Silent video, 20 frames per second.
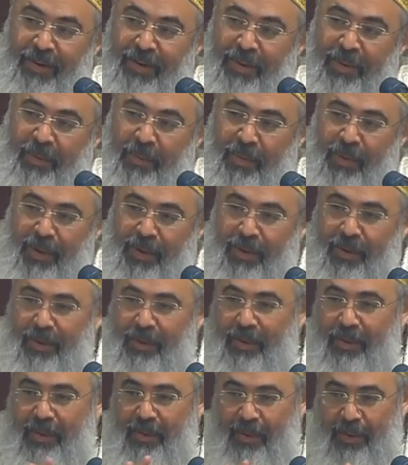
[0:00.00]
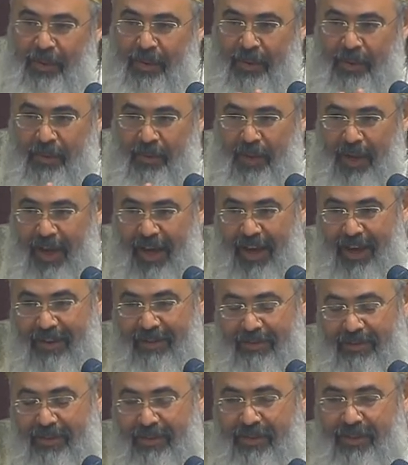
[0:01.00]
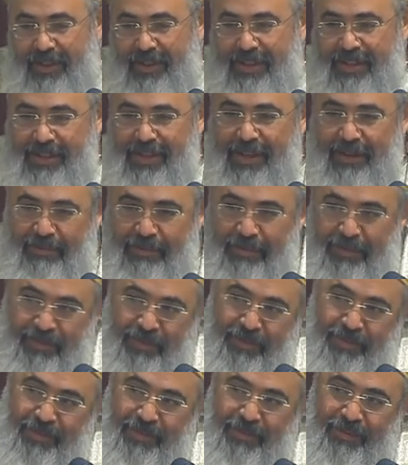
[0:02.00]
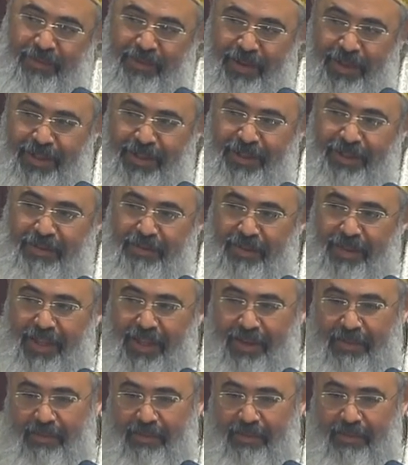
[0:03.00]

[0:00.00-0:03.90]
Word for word: where we have the same relative theme